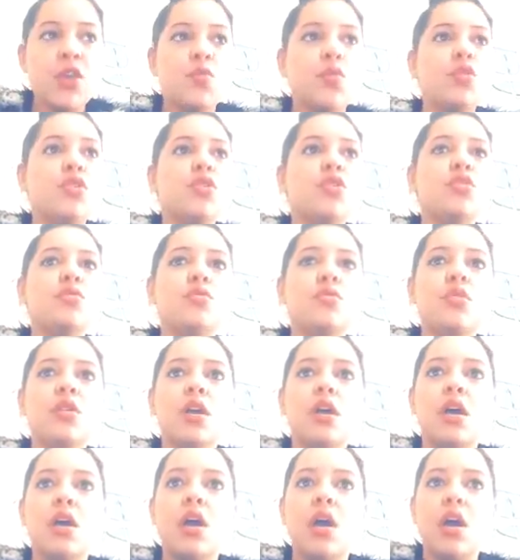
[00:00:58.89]
When
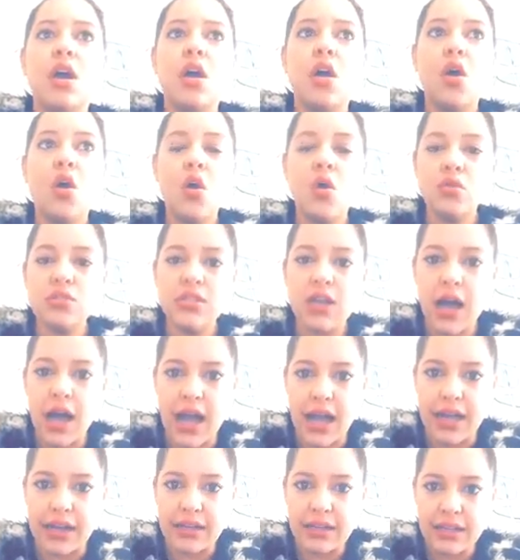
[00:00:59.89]
you hold
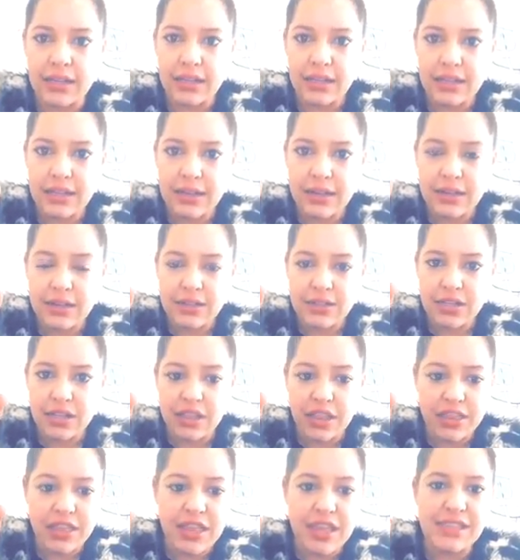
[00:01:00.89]
on to
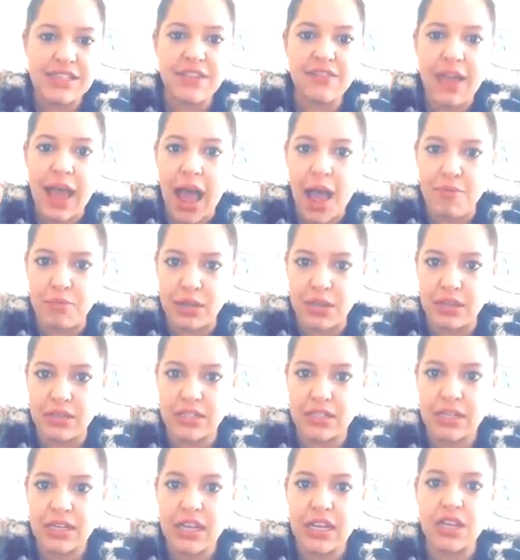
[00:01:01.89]
the things that have
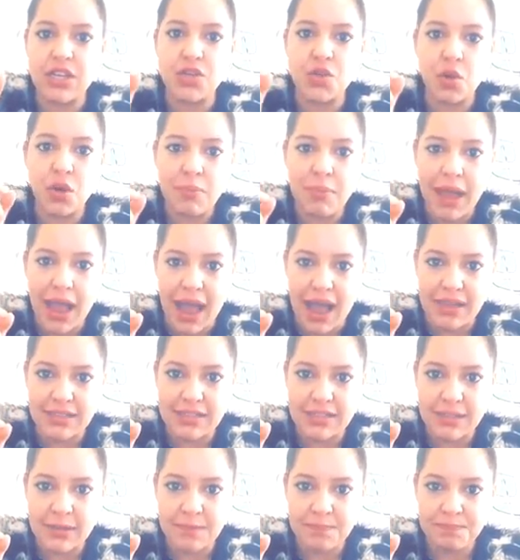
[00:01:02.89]
happened in your
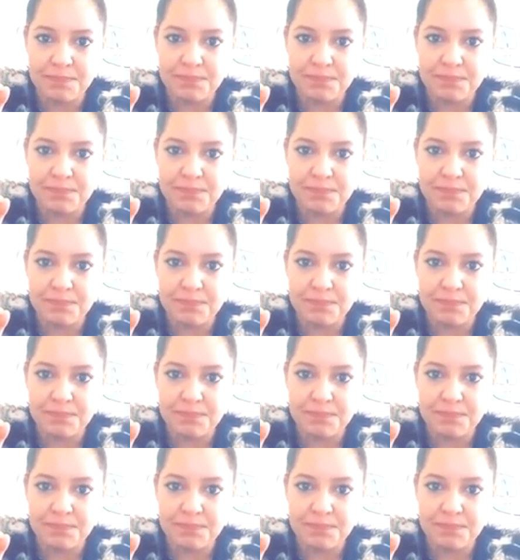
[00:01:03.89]
past,